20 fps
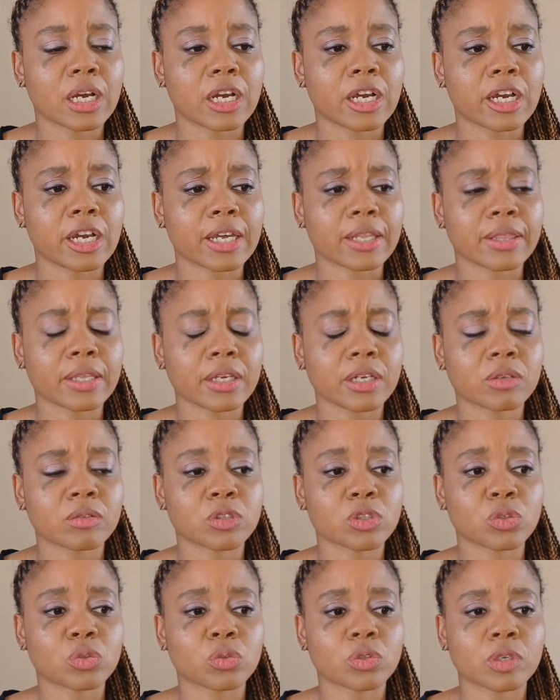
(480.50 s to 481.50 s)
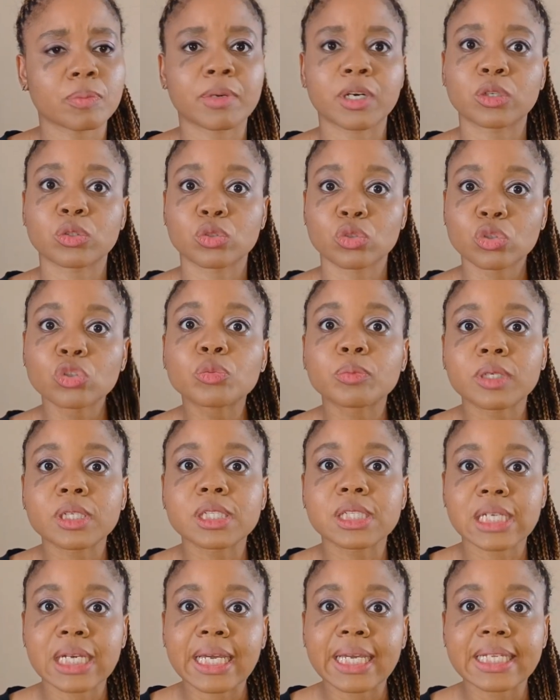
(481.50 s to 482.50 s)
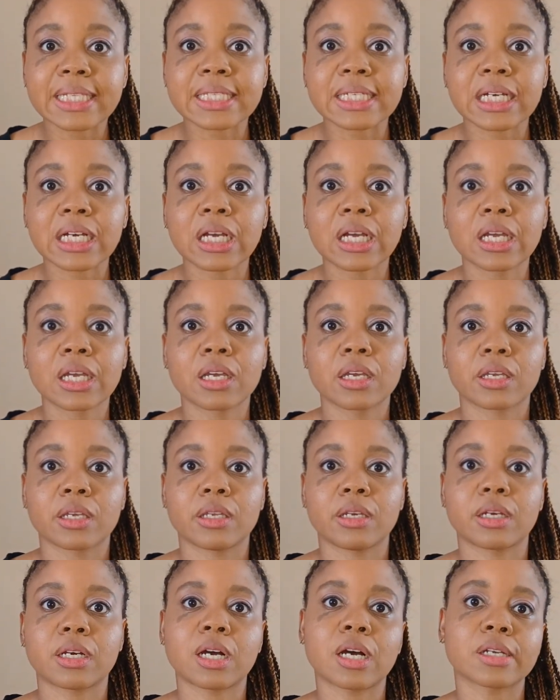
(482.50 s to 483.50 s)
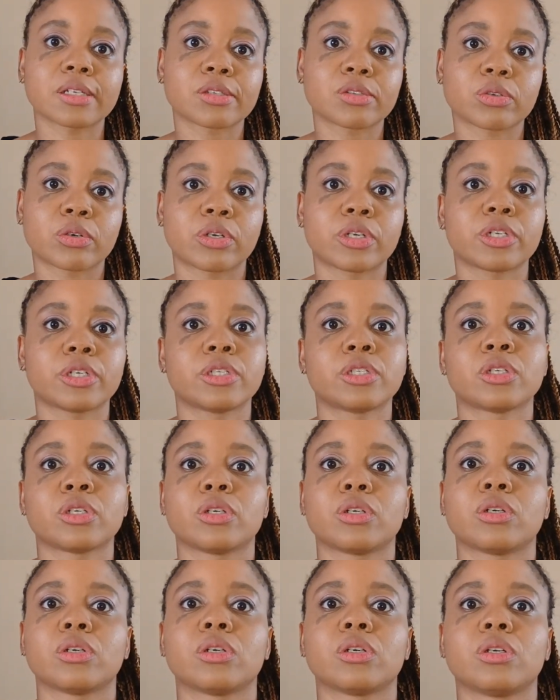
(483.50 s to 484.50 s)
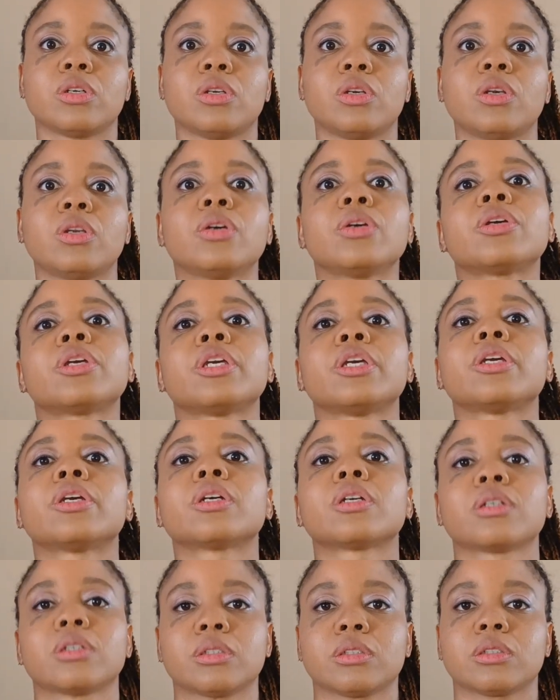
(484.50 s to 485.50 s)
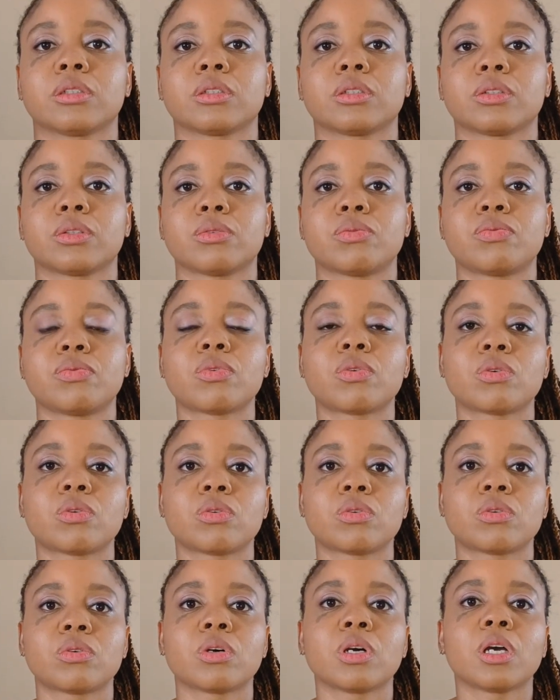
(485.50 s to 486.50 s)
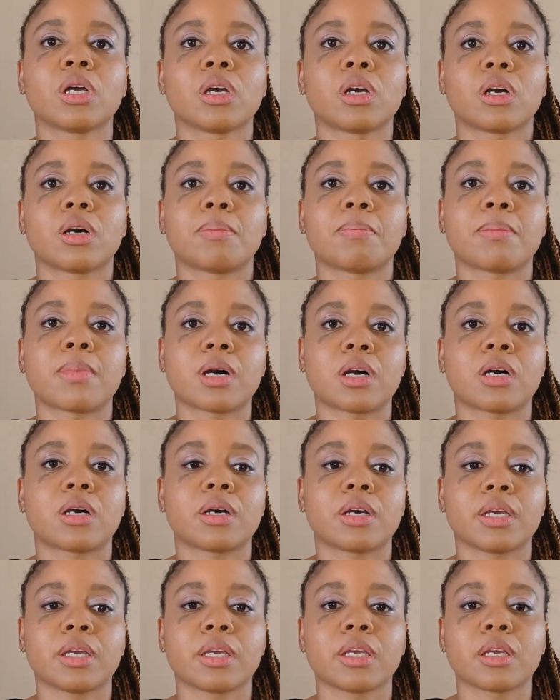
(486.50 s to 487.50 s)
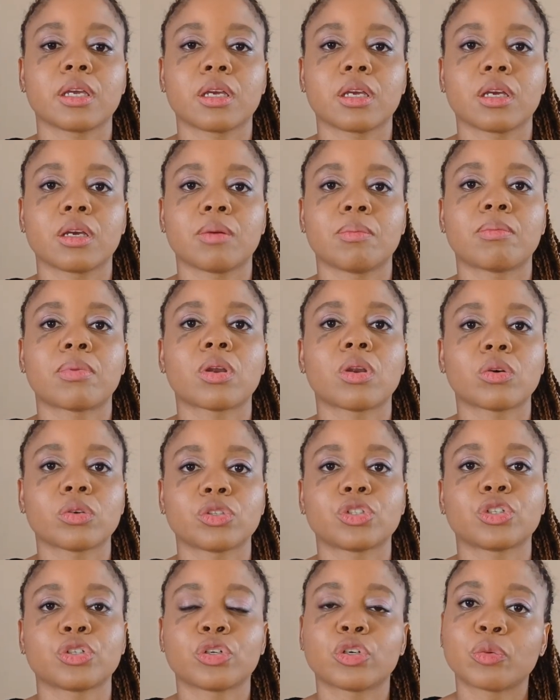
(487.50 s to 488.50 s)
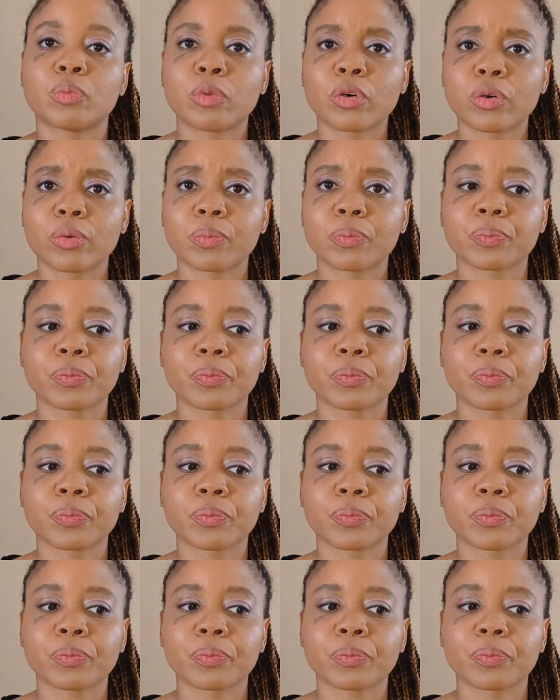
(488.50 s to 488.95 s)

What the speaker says: I think it was about 2 months later, you know, I started looking for my biological mom.